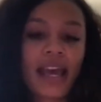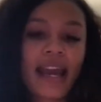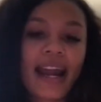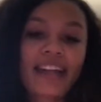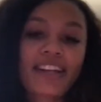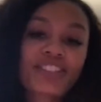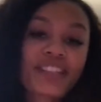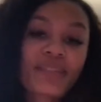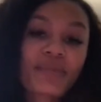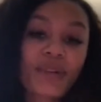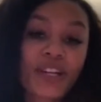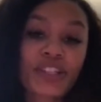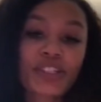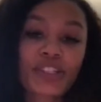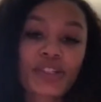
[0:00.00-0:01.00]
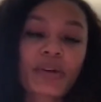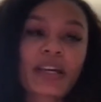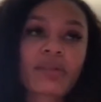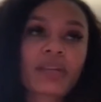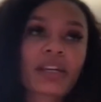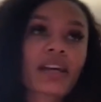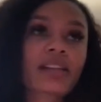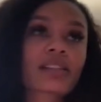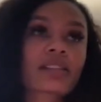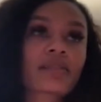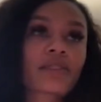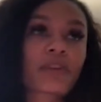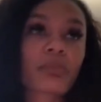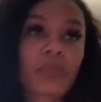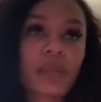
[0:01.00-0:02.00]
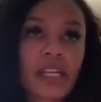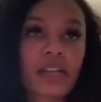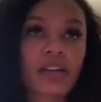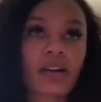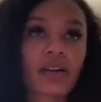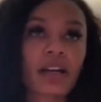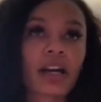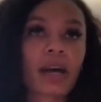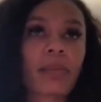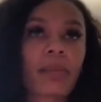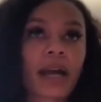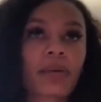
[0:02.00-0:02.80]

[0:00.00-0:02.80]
And I just didn't want to do it because for me growing up,